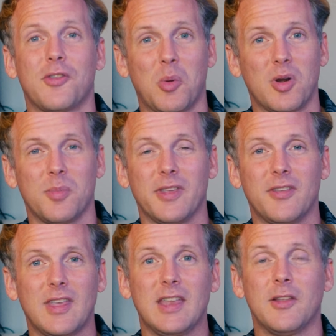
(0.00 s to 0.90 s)
is nowhere to be
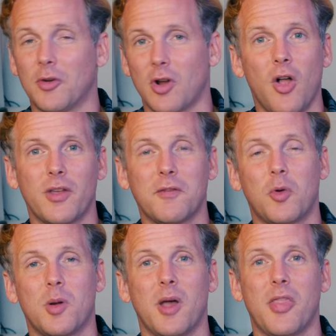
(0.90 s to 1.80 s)
seen and they're calling
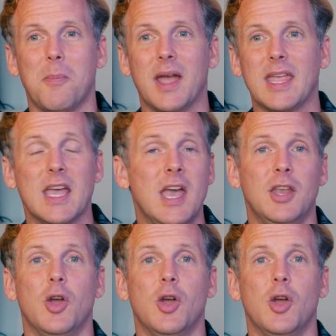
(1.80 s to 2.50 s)
for him on the mic.